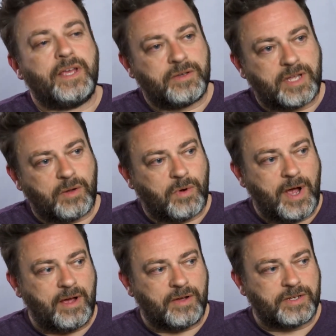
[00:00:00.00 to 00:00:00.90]
was like,
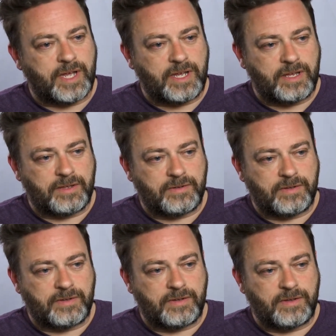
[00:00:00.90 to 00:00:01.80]
wow, it's like,
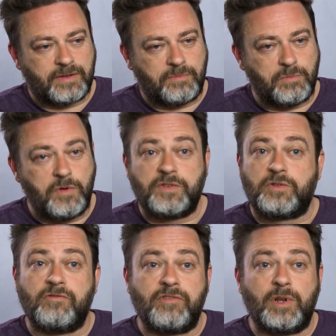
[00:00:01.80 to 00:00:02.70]
the movie's
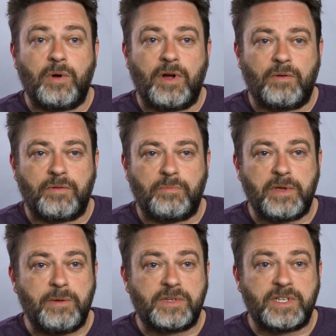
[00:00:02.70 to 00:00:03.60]
doing really well. And
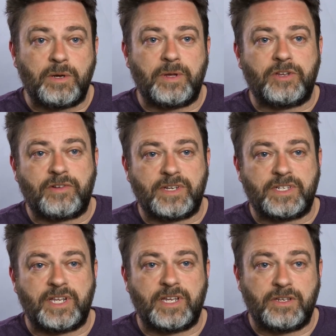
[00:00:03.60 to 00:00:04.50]
BBC were
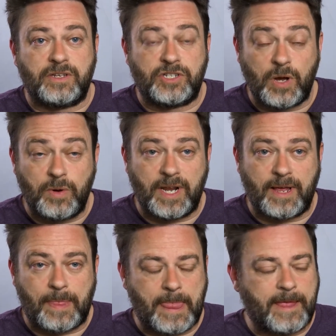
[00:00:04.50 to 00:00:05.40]
interested in showing
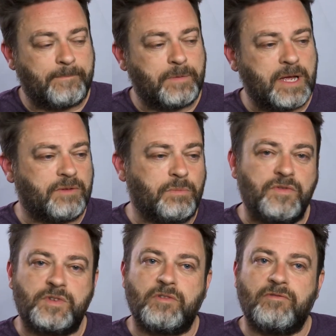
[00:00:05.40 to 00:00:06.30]
it. Wow, the
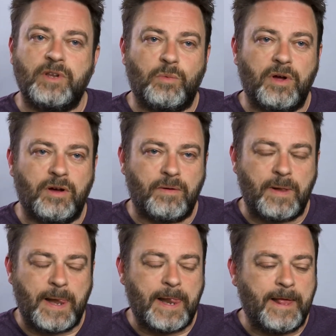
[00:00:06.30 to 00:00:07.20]
movie's doing really well.
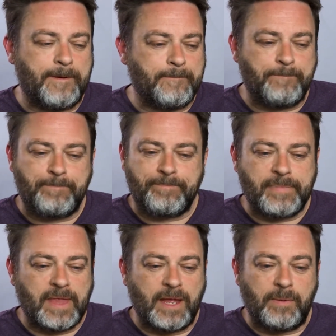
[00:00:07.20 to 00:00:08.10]

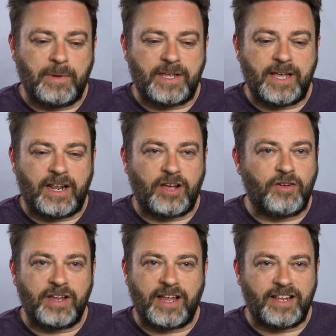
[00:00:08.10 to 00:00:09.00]
But yet I
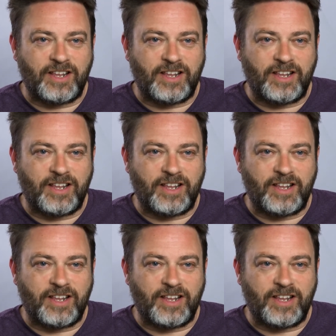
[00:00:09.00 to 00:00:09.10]
couldn't get